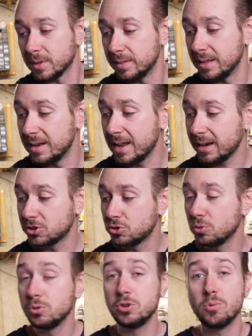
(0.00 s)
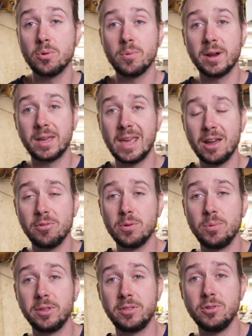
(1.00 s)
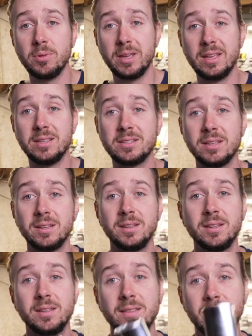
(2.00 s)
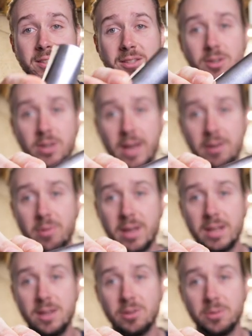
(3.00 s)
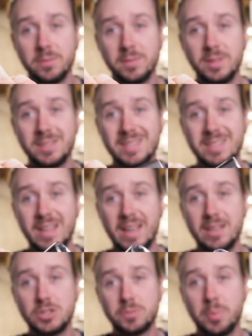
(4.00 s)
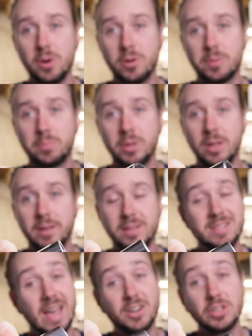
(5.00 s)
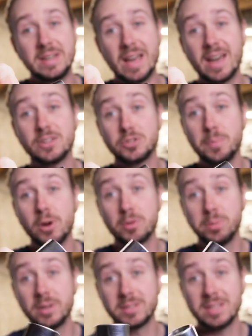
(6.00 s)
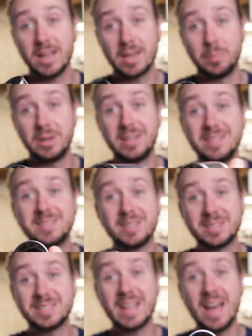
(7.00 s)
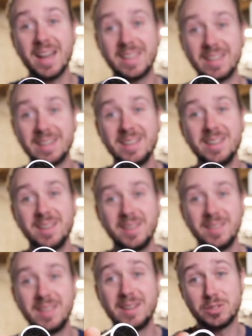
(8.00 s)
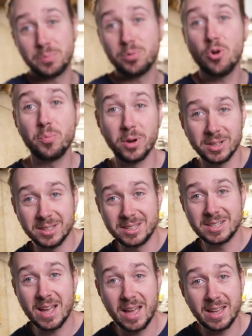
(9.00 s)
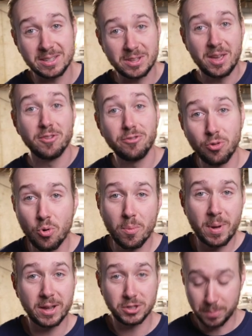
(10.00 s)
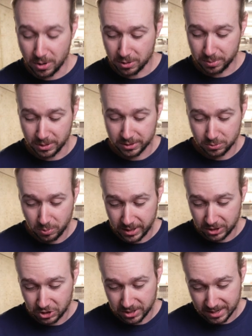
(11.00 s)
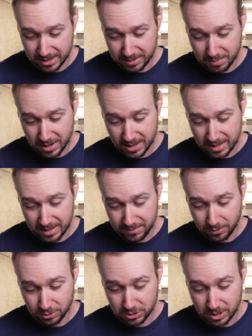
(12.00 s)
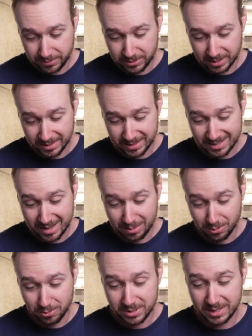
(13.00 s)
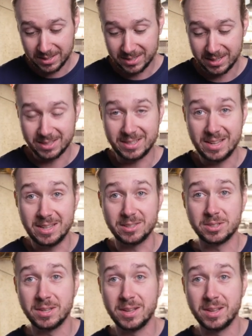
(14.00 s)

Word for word: the next tool you're gonna wanna carry with you is this little guy right here. This is a spark plug. This is actually not a spark plug socket, but it is the socket that is appropriately sized for my spark plugs, which on my Evo Softail is a 13 16